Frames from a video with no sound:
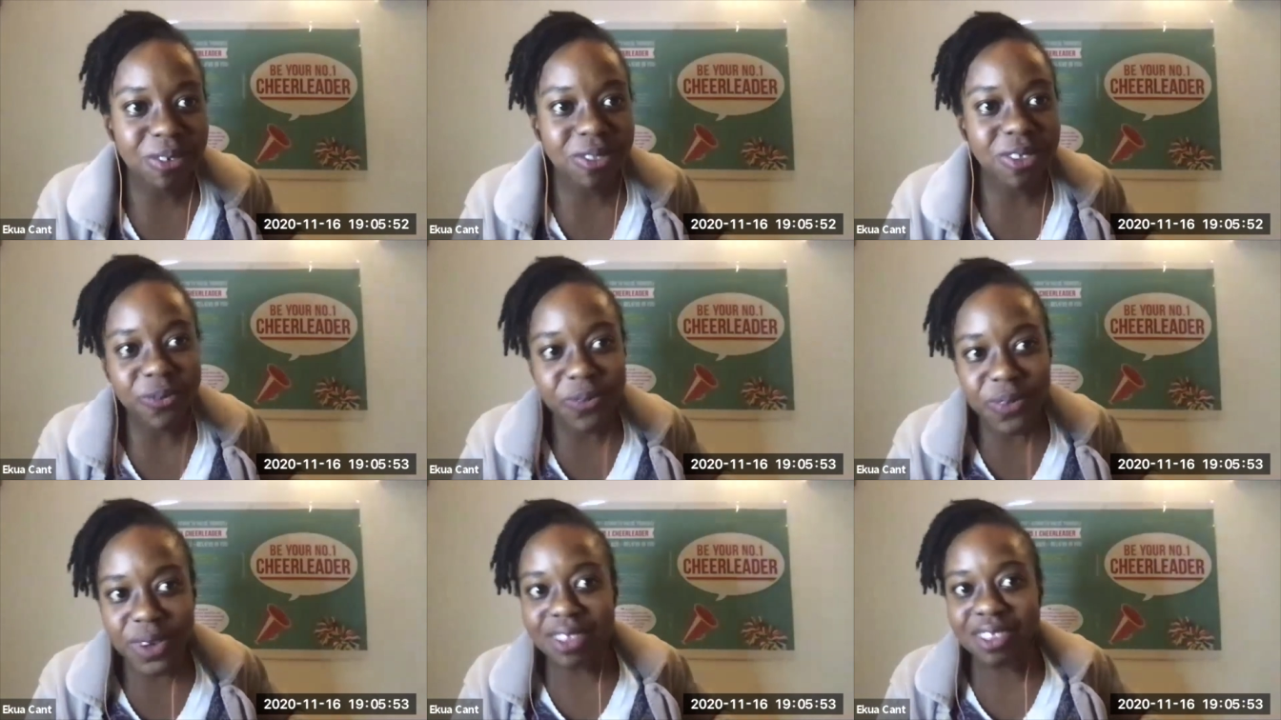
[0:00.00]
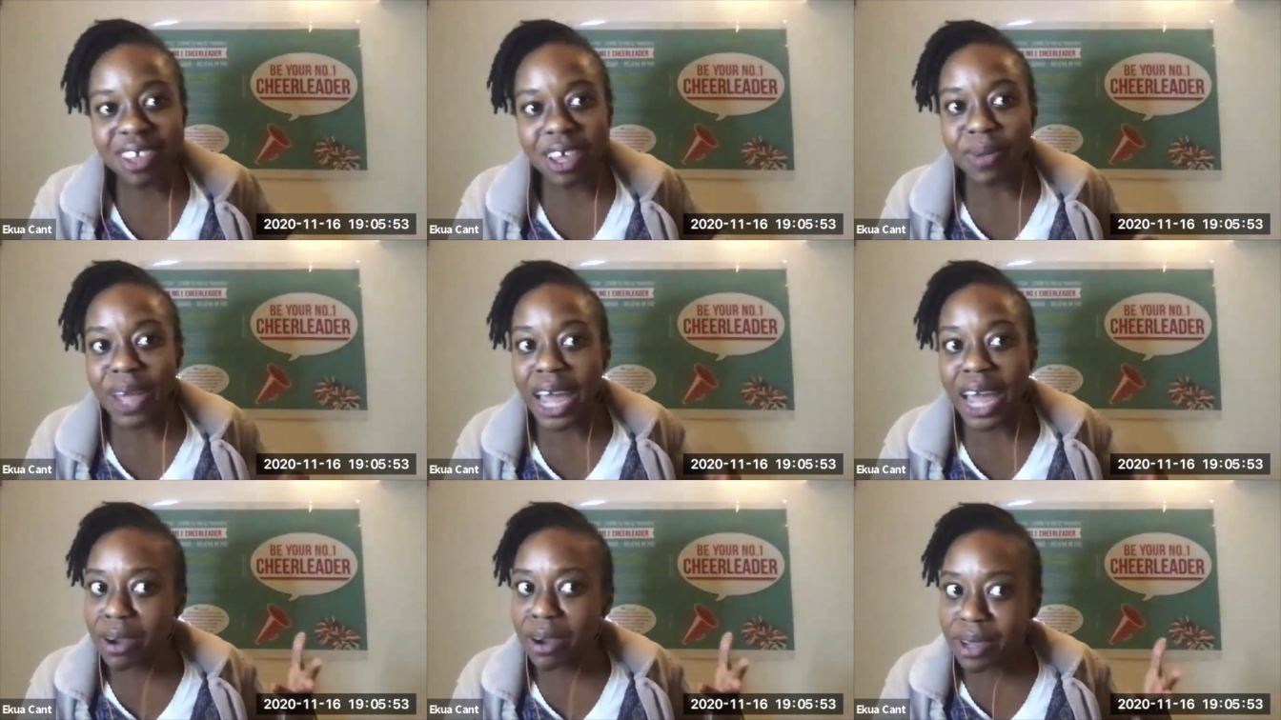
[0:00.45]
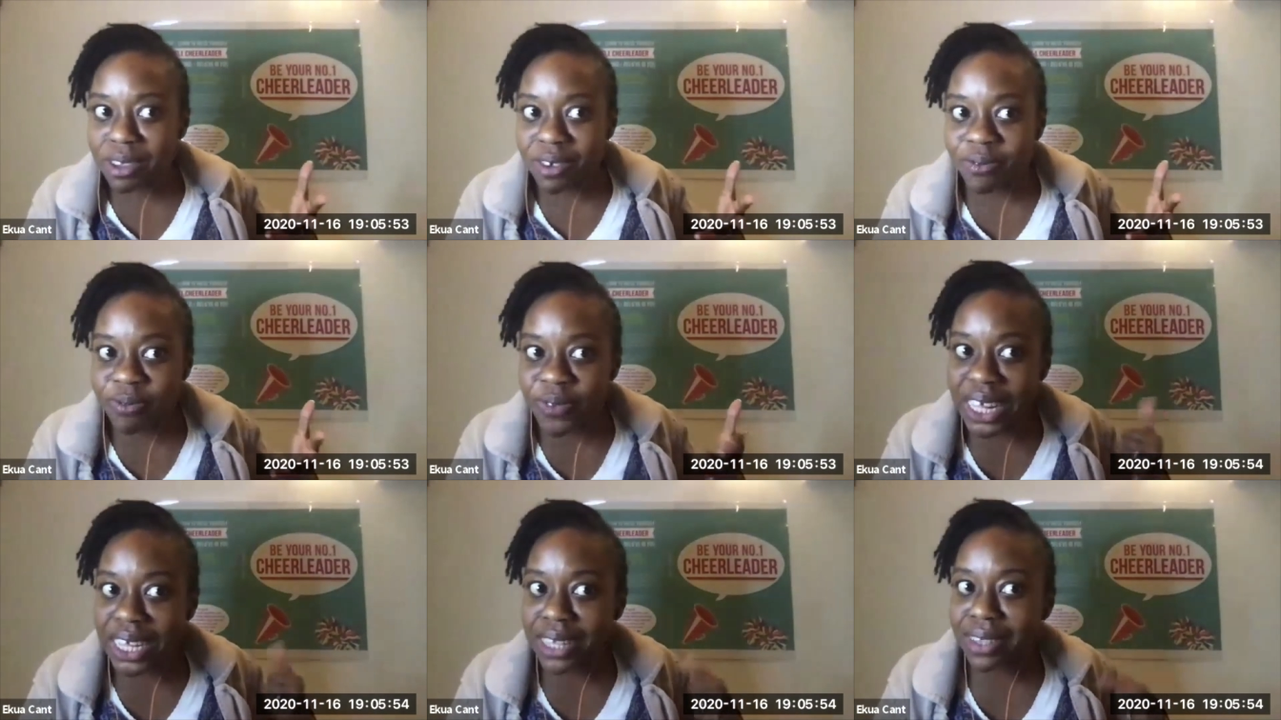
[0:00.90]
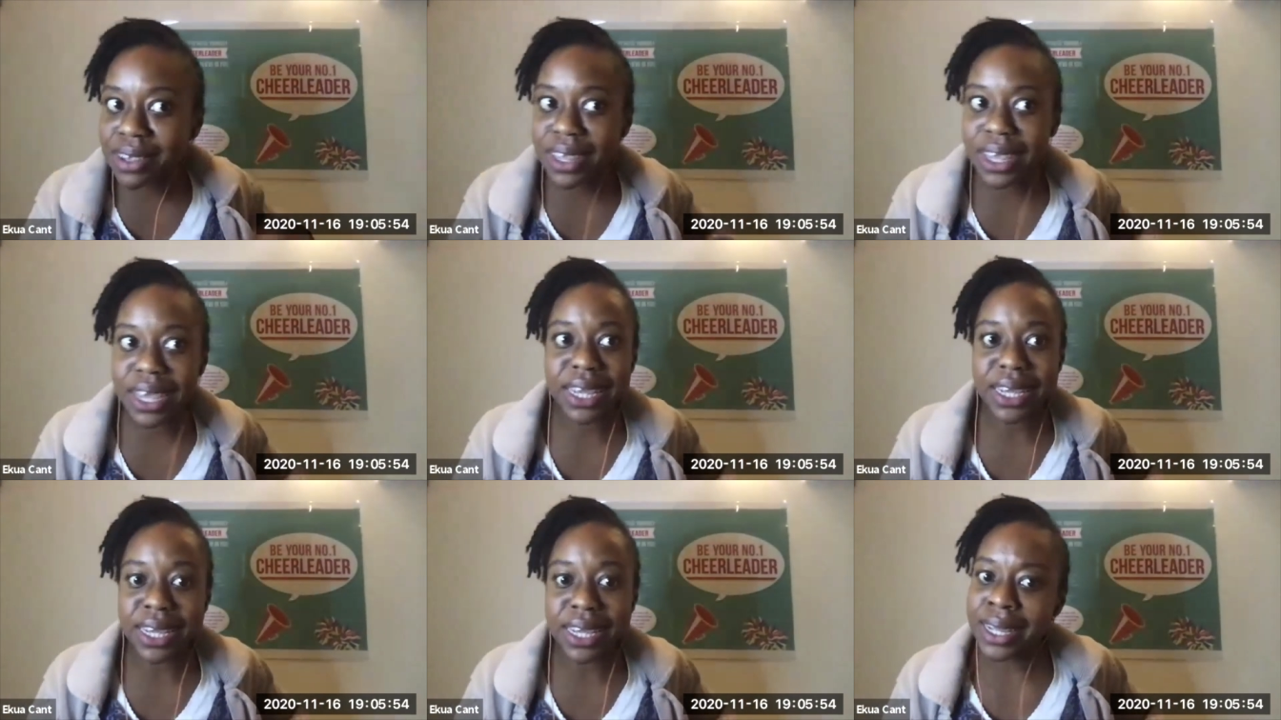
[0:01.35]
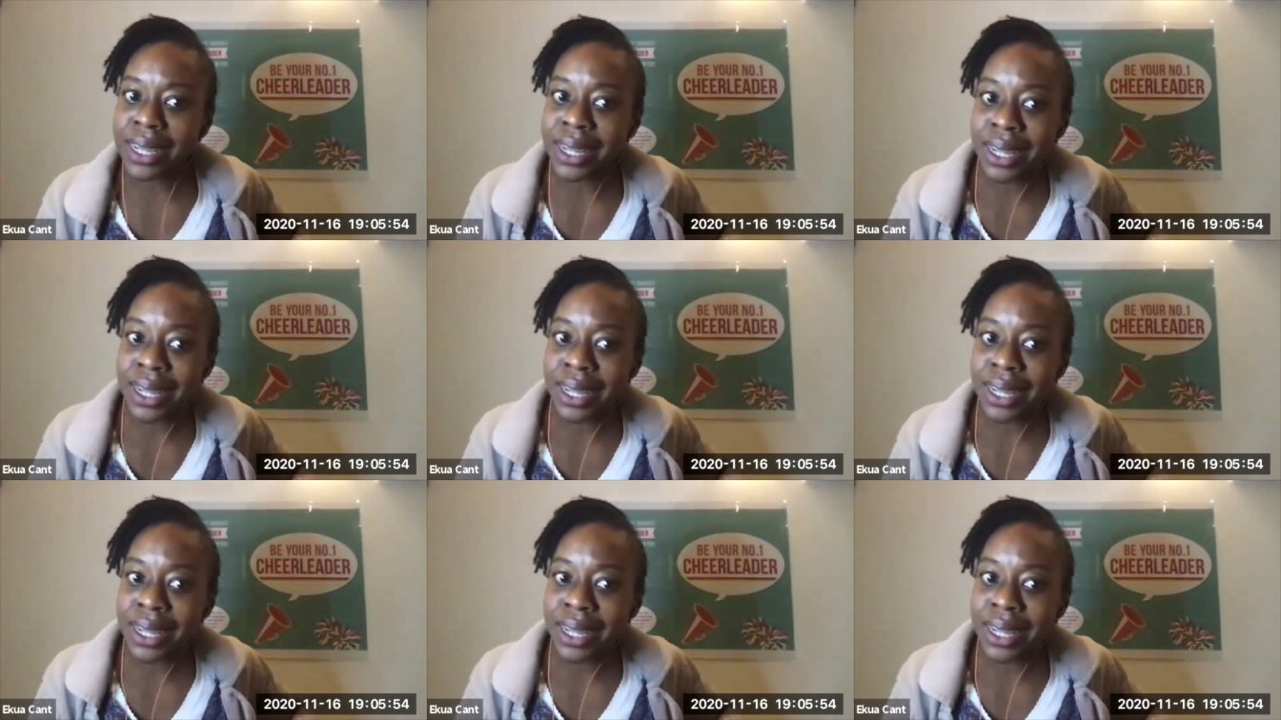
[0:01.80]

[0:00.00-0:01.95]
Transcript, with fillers: So first up, how are you feeling today?